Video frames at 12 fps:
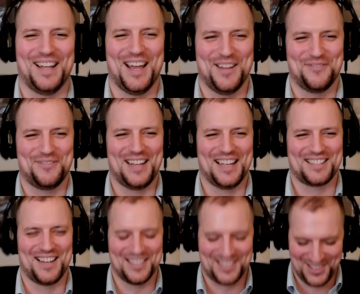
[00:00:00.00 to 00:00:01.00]
life that's yeah,
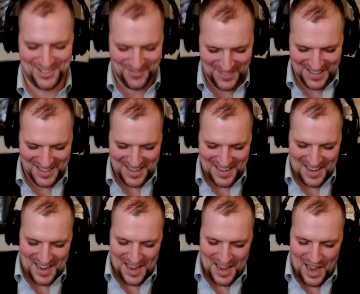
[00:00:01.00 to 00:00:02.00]
awesome yeah.
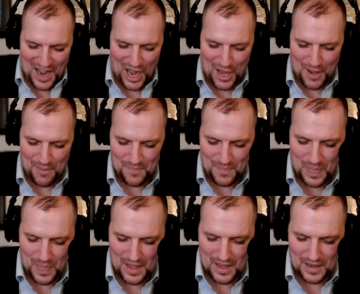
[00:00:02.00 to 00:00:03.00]
um
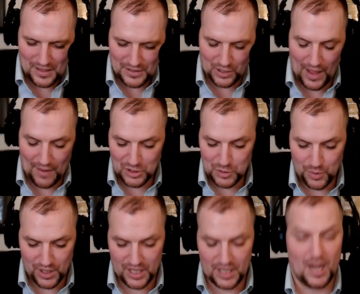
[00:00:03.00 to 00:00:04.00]
so that was
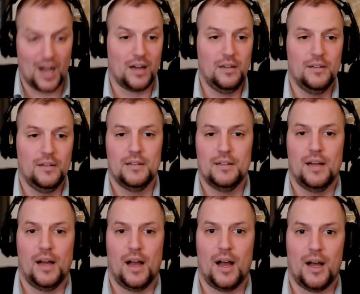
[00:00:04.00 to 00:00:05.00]
pretty young yeah
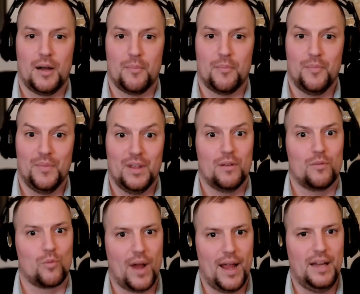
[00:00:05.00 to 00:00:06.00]
um
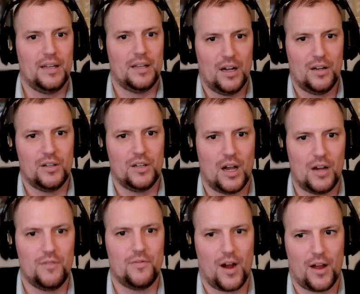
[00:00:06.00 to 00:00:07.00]
right yeah. young young
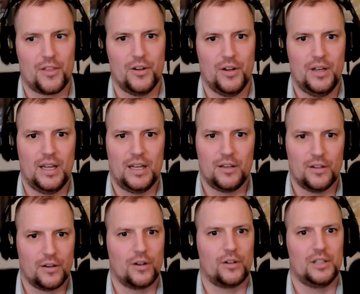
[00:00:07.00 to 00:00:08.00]
fatherhood in your
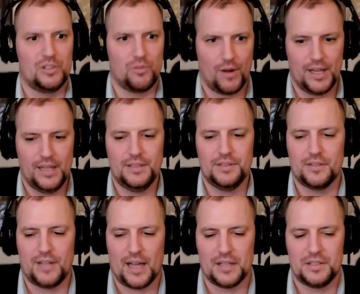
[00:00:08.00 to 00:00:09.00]
early 20s
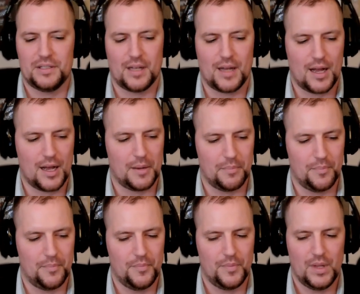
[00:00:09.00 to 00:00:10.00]
that's
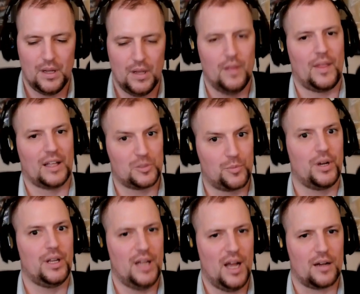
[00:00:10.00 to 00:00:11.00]
um that's pretty
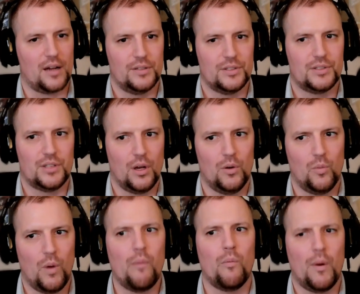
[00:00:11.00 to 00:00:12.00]
young yeah so
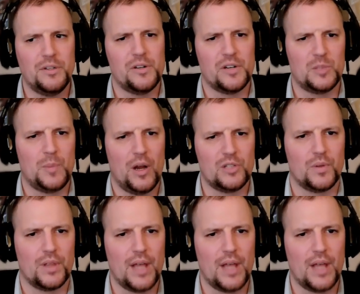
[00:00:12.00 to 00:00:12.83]
what what was your experience with